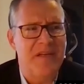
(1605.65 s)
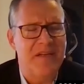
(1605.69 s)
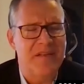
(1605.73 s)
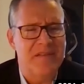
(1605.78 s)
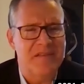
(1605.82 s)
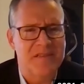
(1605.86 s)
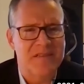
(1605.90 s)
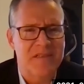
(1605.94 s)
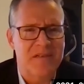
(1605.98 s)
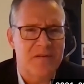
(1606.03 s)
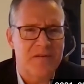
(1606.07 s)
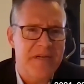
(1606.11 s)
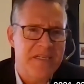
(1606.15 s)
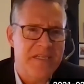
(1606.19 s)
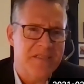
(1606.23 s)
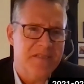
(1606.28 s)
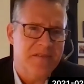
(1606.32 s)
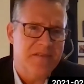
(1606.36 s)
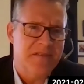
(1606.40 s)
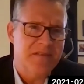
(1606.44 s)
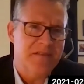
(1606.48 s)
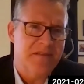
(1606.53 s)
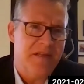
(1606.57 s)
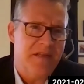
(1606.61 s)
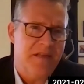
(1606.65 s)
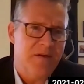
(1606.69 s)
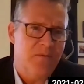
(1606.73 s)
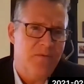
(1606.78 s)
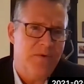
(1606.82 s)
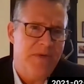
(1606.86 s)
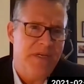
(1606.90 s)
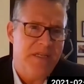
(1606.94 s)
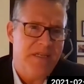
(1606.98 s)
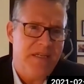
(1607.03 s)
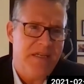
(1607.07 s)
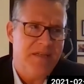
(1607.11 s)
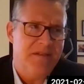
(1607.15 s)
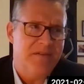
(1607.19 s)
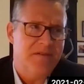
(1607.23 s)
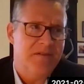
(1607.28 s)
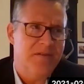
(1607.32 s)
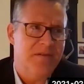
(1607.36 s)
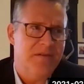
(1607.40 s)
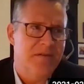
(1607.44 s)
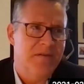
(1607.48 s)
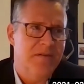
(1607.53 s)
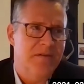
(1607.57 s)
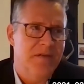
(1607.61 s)
considerations that we need
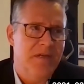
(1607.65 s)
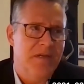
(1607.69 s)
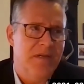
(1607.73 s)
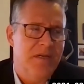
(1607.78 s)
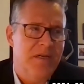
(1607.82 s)
to